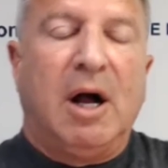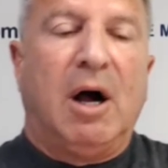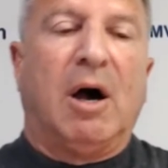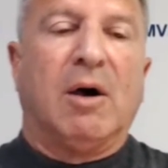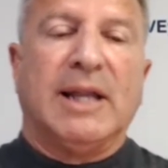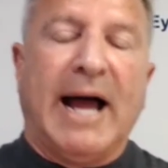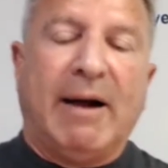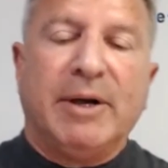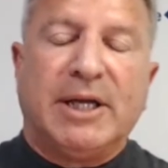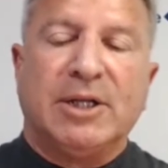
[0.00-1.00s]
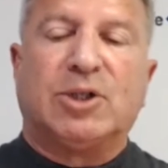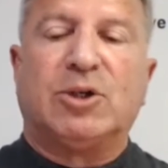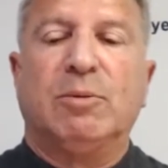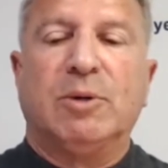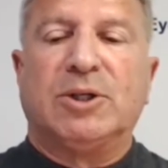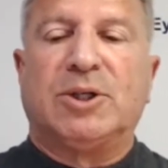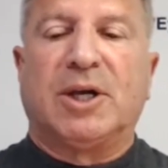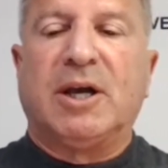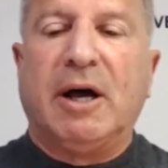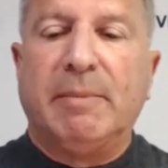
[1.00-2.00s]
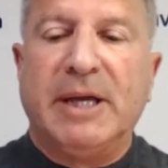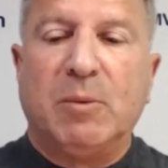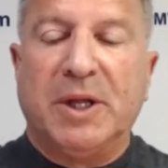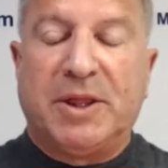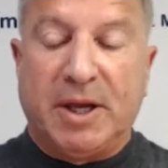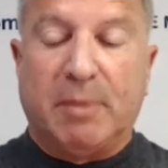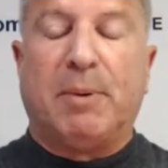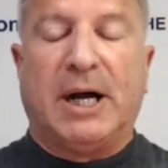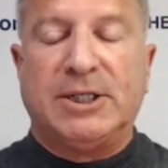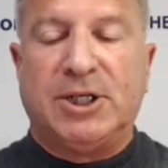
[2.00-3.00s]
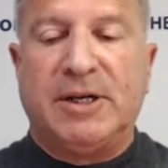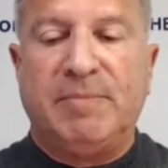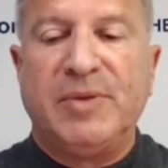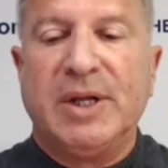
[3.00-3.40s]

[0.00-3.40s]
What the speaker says: are allowing consumers to come in with their budget.